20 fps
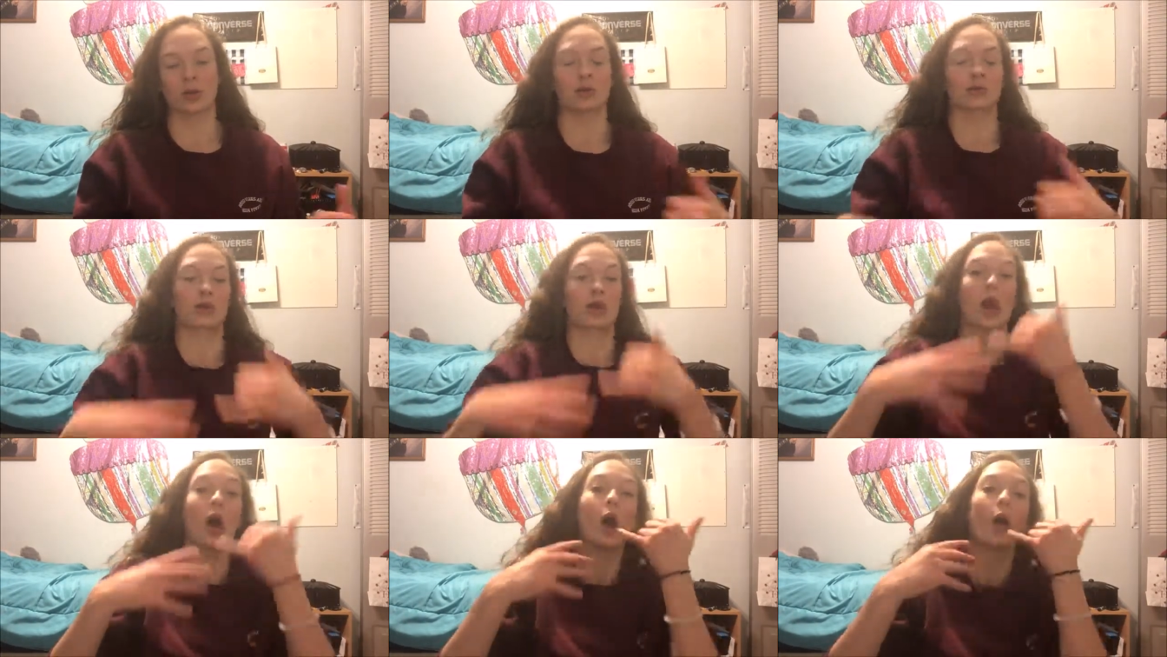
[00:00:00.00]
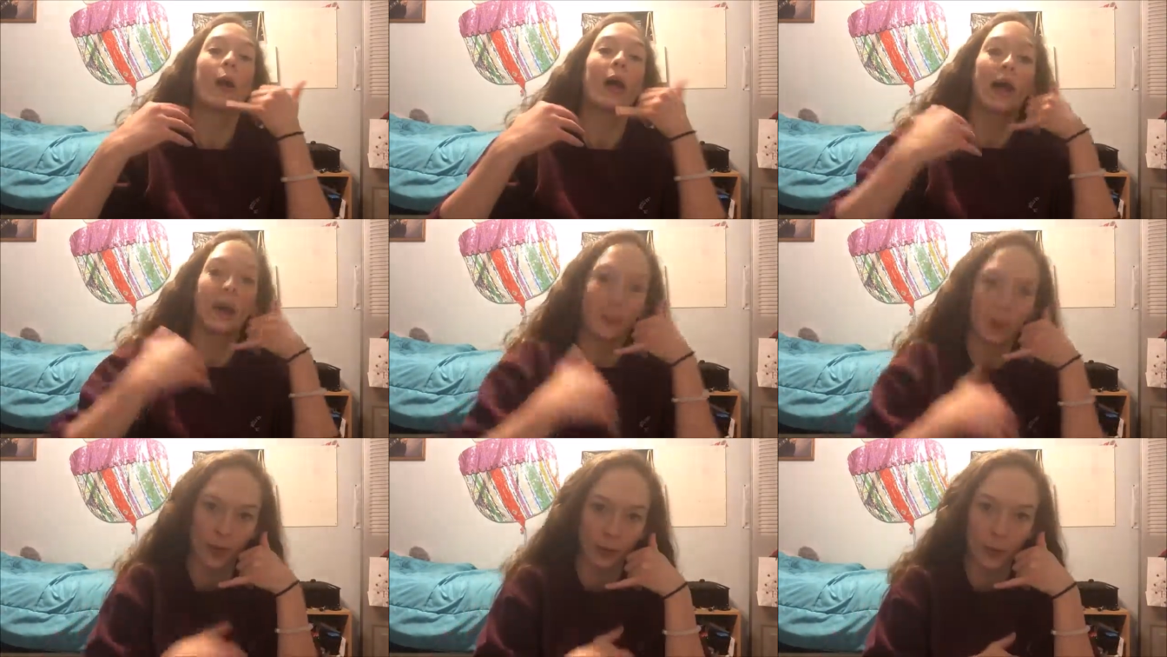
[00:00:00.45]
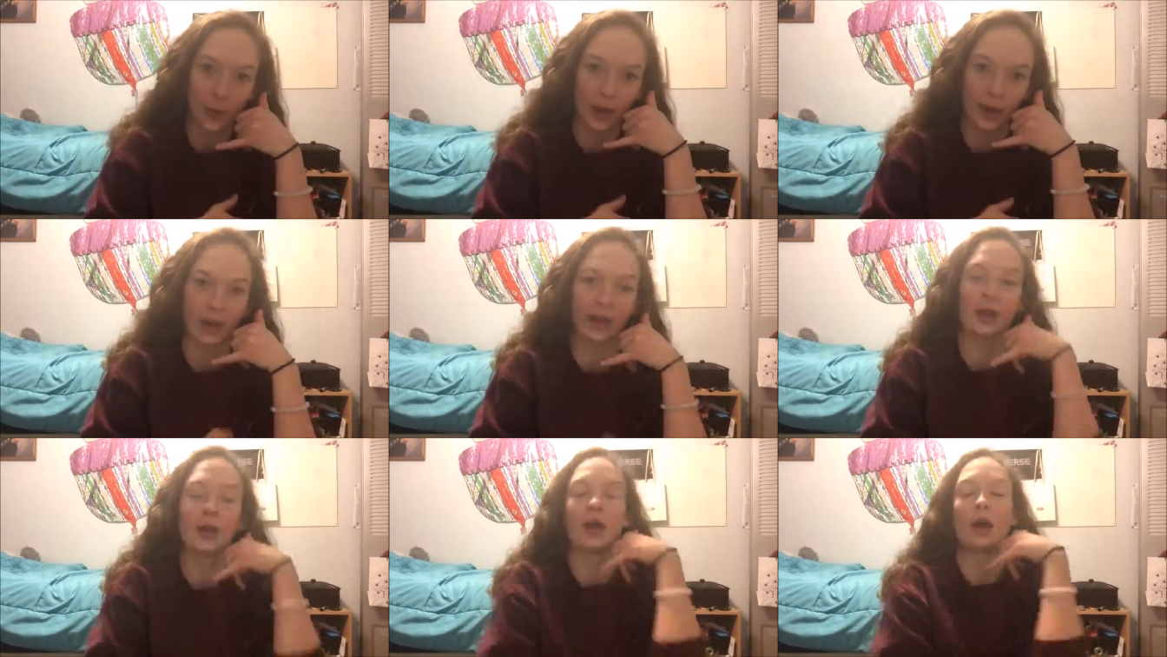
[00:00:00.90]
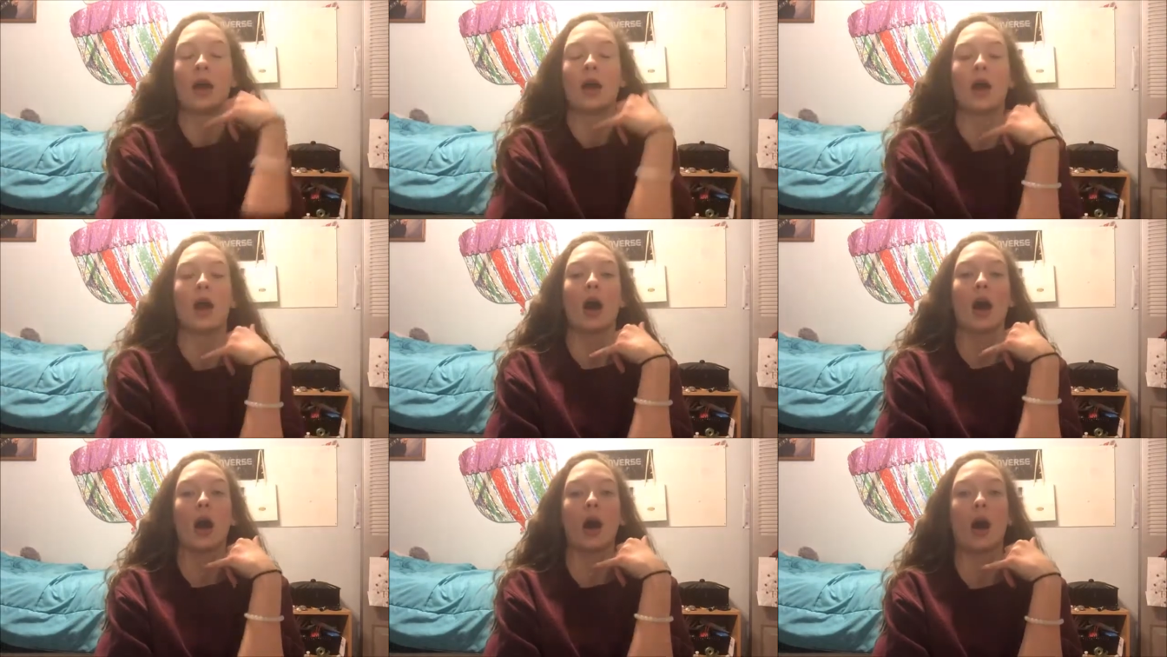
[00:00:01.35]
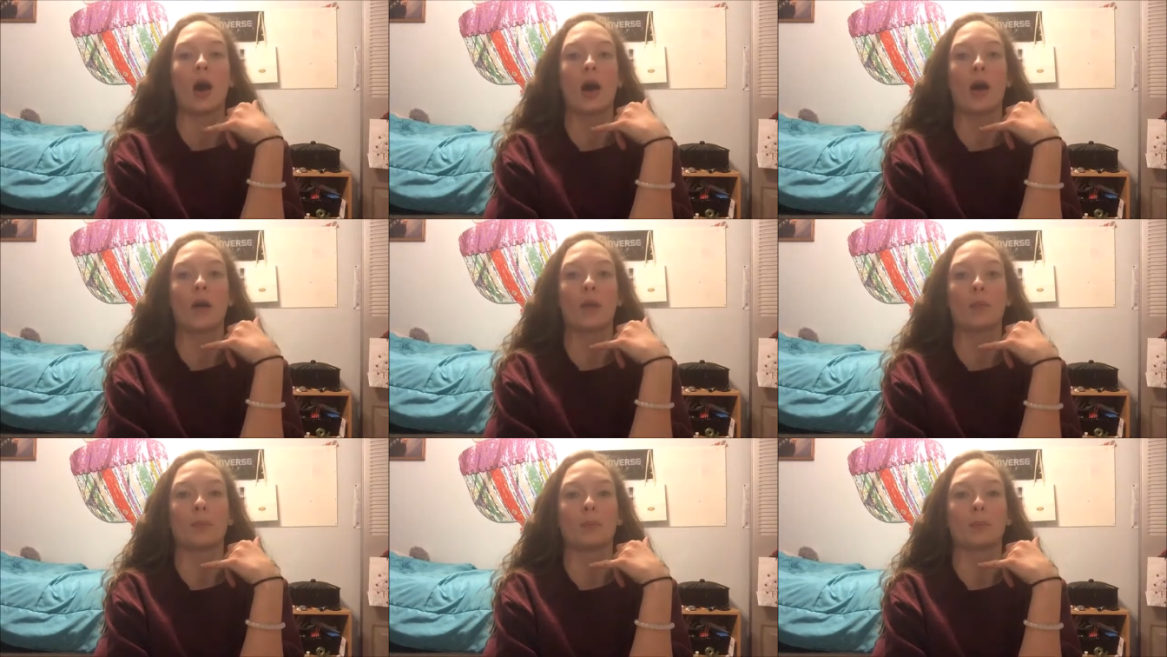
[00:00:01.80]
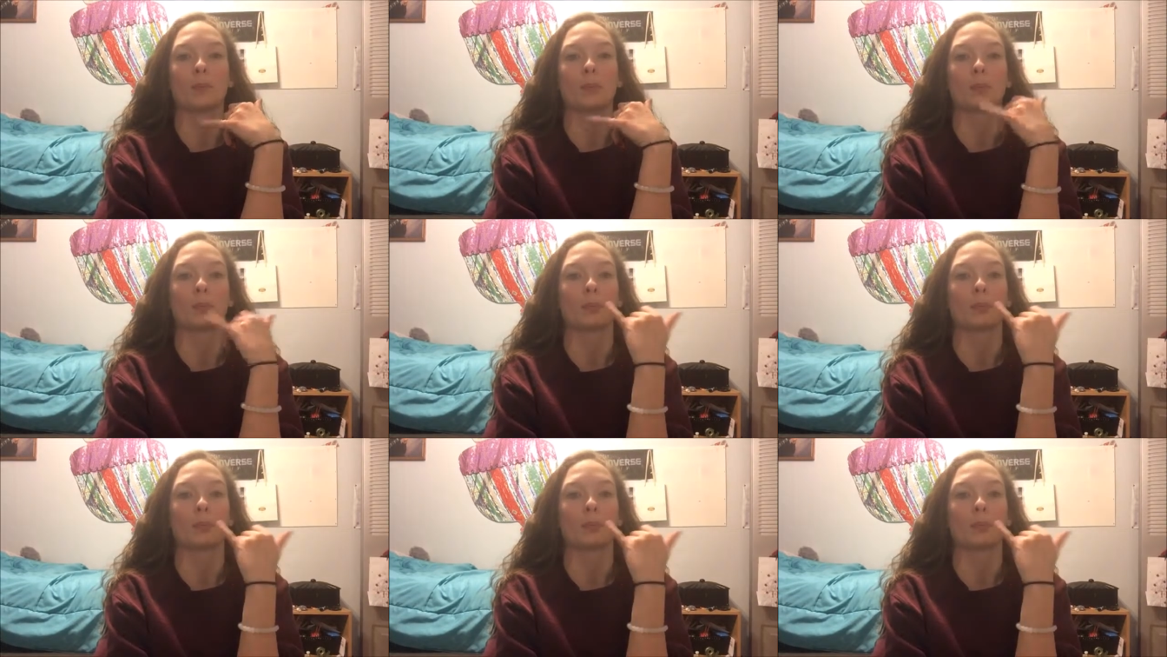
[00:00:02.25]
And I was like, oh, hey, by the way, um,